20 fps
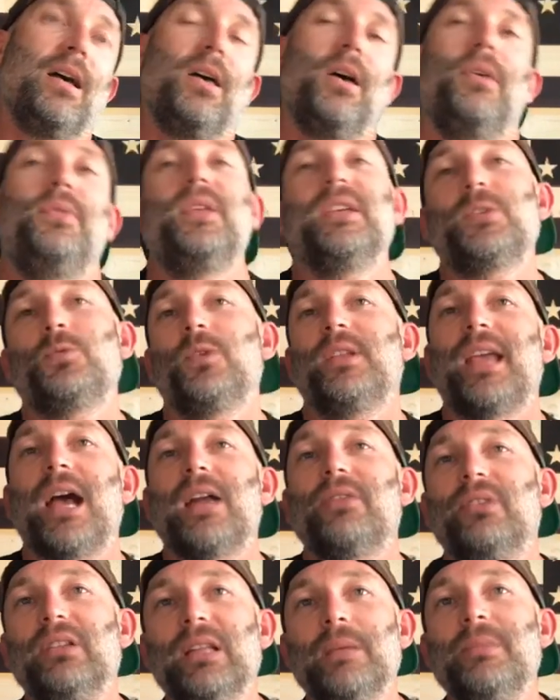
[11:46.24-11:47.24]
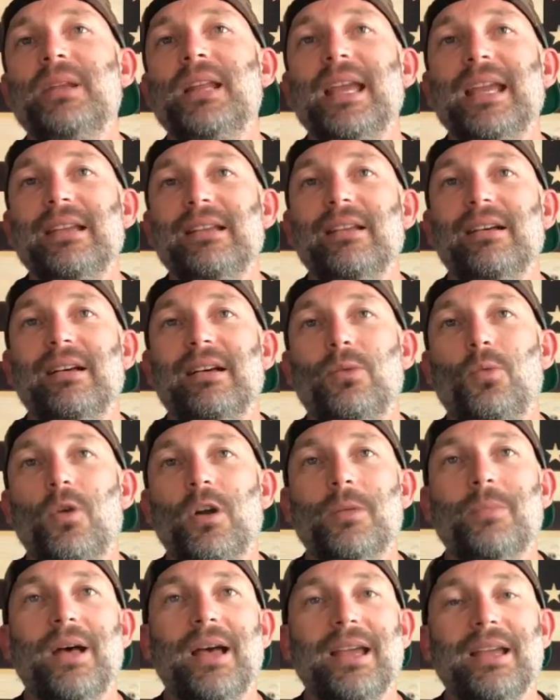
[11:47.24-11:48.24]
this would kind of eliminate one
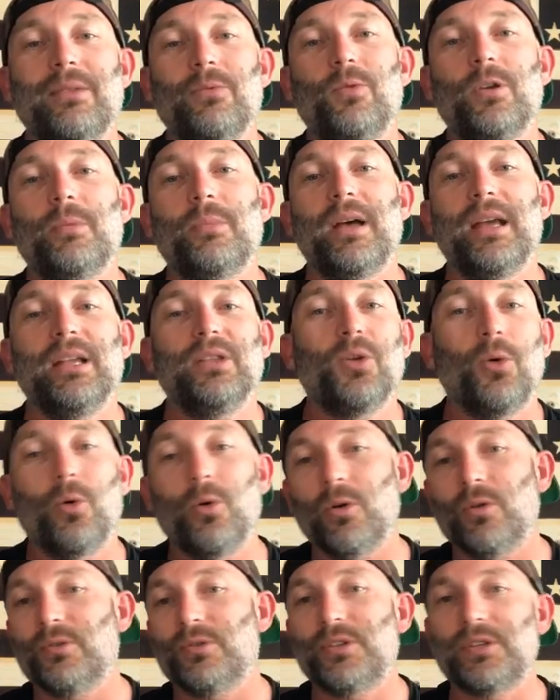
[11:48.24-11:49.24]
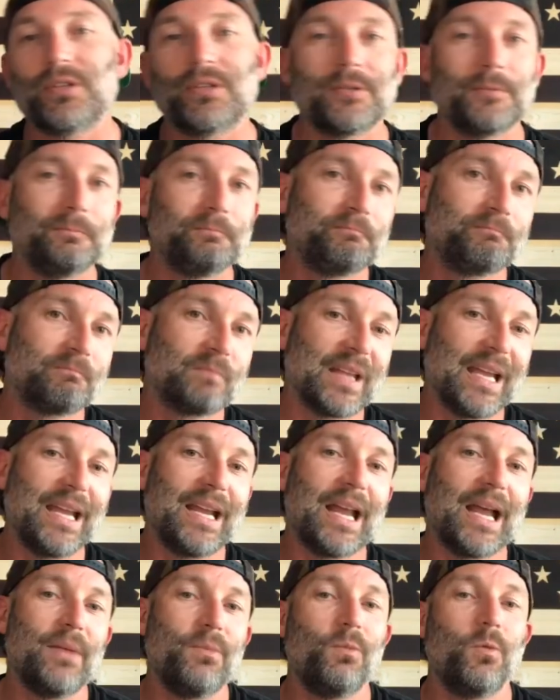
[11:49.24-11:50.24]
of my doors,
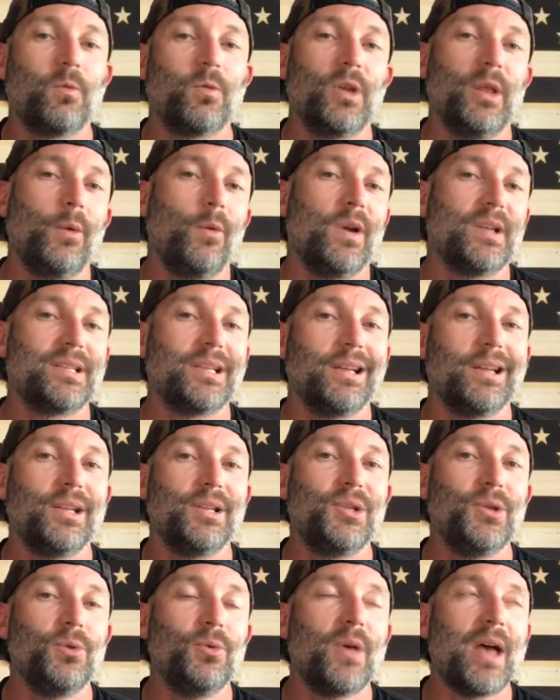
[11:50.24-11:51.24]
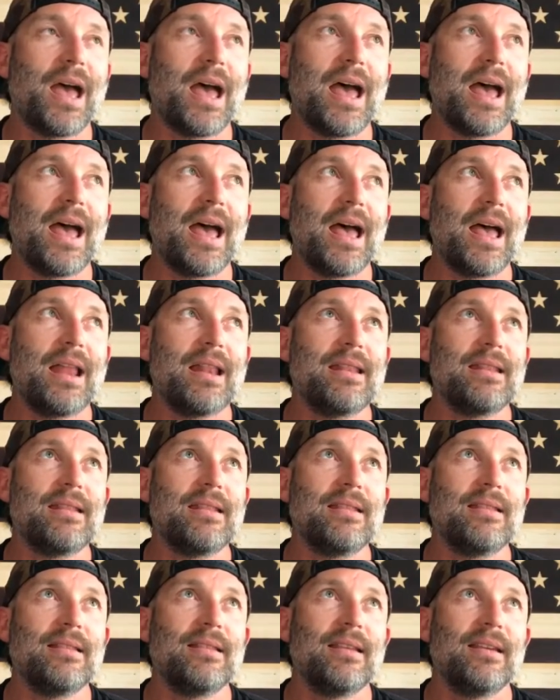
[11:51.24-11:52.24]
and I really wasn't going to do that.
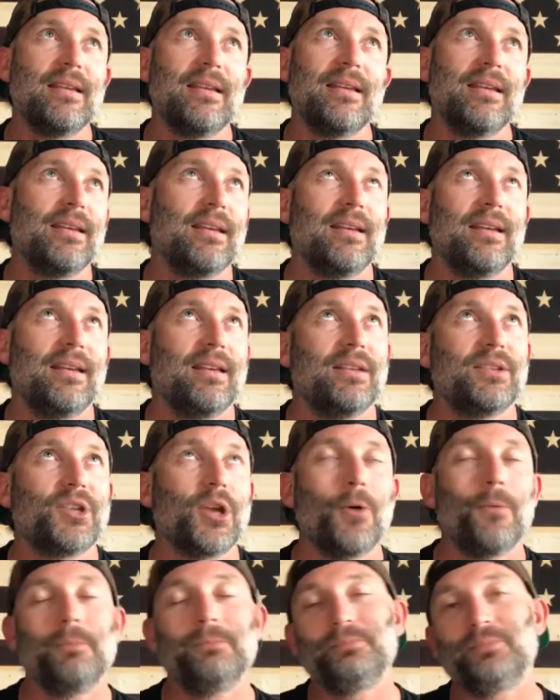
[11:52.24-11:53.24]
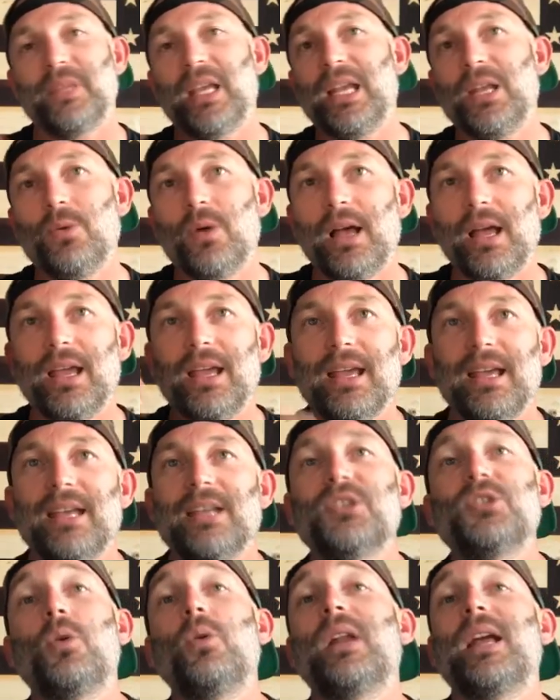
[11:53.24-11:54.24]
And so anyway,
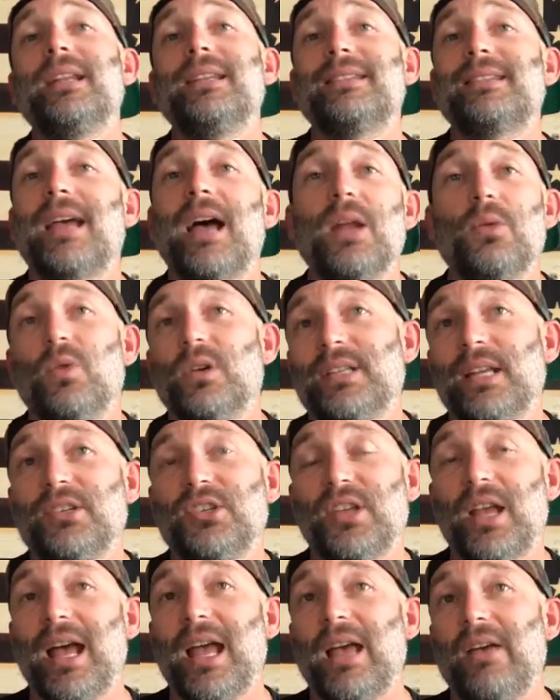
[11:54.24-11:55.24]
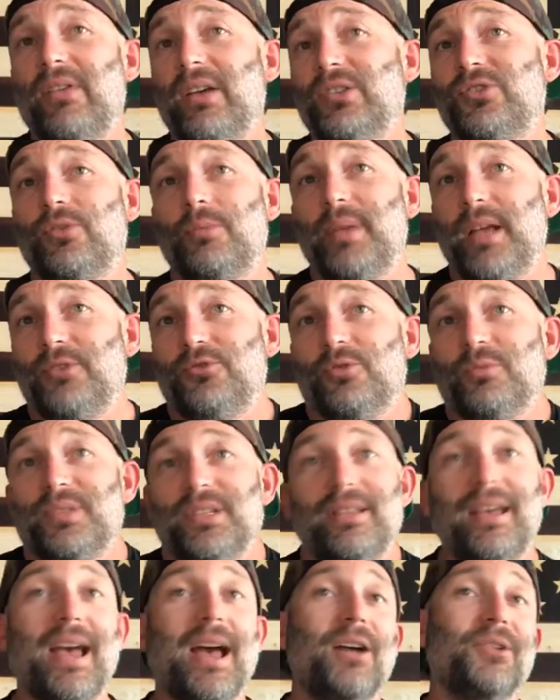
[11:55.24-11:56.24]
what I decided was I have extra bedrooms
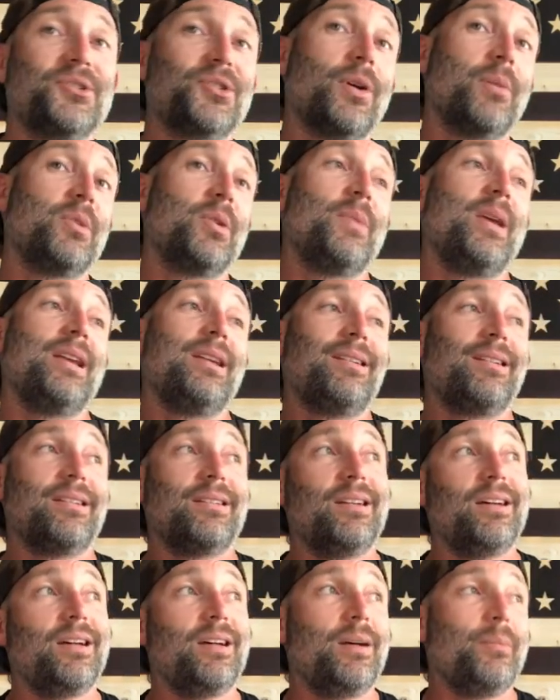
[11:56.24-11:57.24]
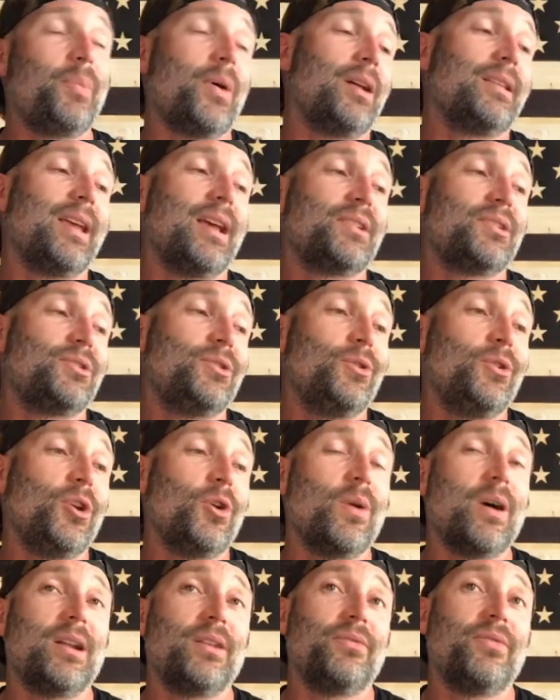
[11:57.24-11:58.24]
in the house, so I'm going to make a podcast
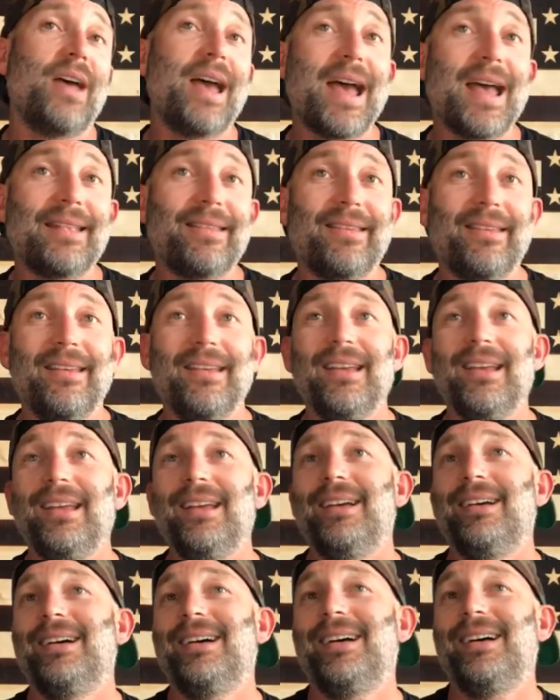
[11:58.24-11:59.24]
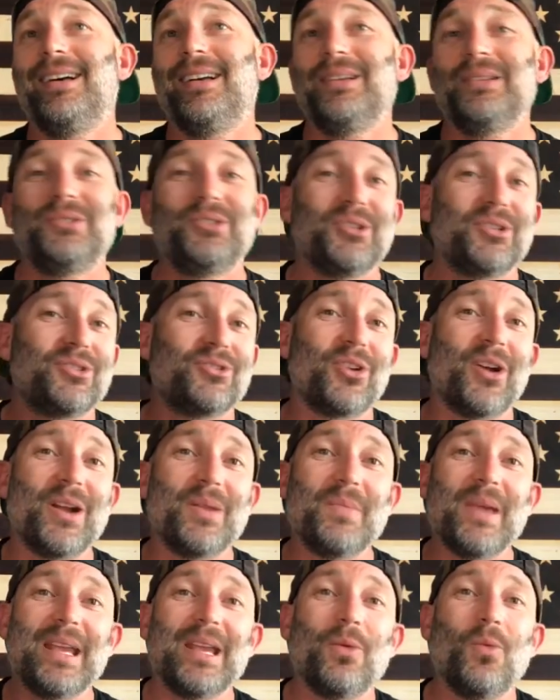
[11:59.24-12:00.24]
studio out of that. Just trying
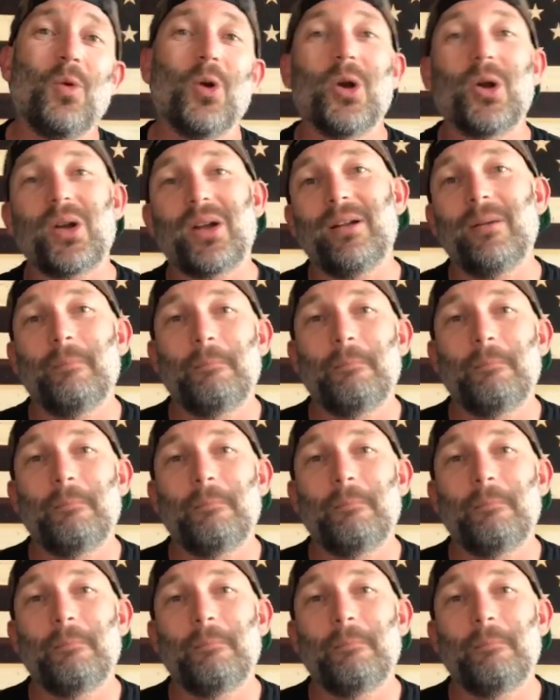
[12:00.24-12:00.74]
to make it work